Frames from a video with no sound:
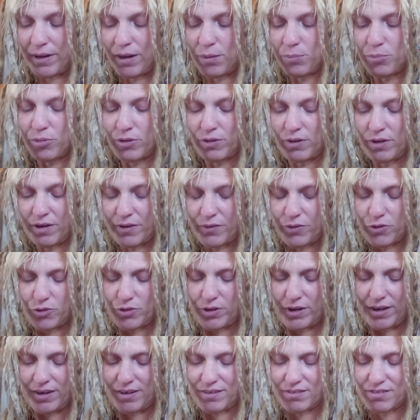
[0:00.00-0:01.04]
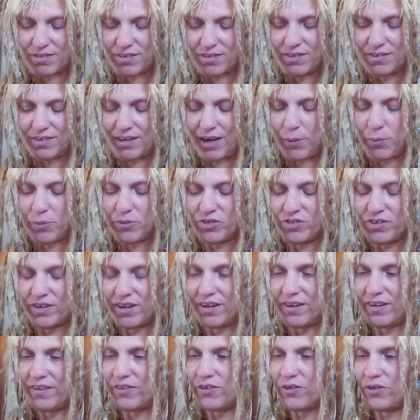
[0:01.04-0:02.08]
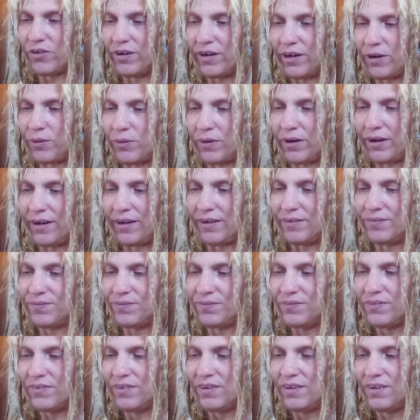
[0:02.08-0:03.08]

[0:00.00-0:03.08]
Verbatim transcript: and prolong their days, notwithstanding their iniquity.